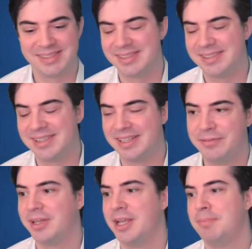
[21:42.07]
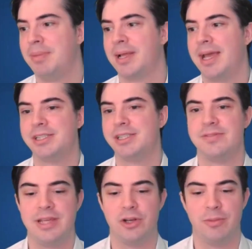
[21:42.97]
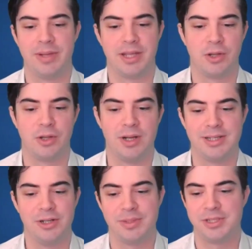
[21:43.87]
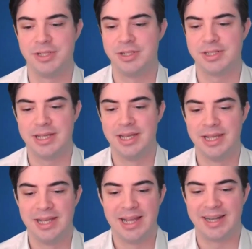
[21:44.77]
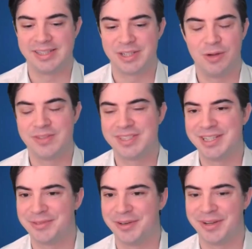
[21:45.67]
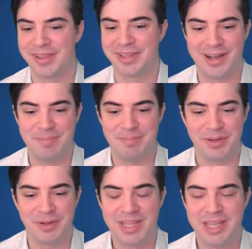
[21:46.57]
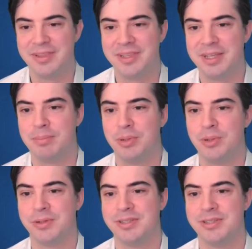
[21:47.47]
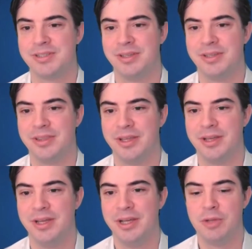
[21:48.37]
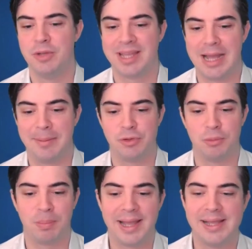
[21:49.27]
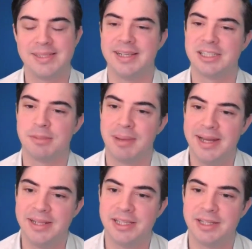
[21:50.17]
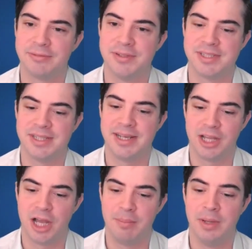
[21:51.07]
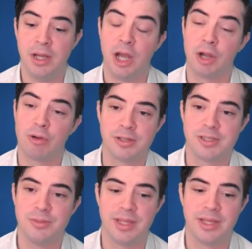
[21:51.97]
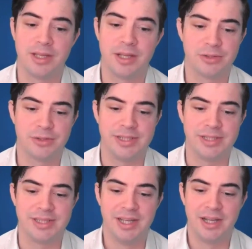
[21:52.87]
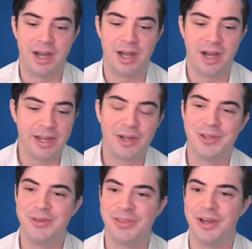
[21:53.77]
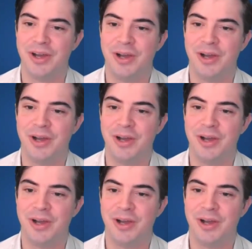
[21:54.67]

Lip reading: significant implications for economic inequality and opportunity. And it's a conversation for another time, but given the importance that human capital plays in explaining differences in income across and within countries, I'd argue that